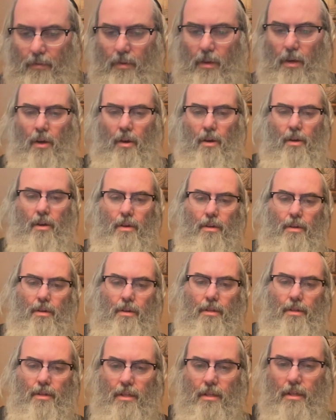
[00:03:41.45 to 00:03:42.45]
are
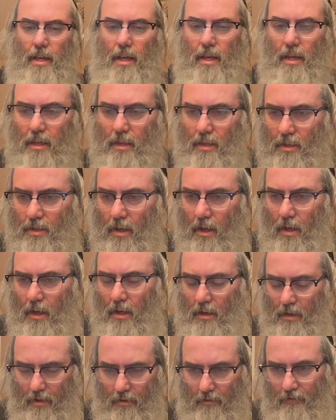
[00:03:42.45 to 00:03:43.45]
the days
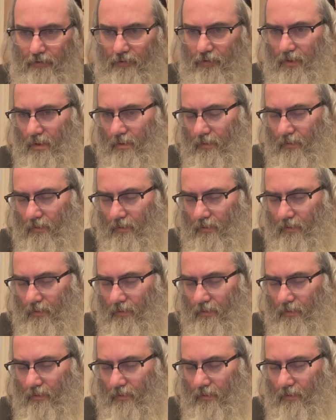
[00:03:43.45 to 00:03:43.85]
of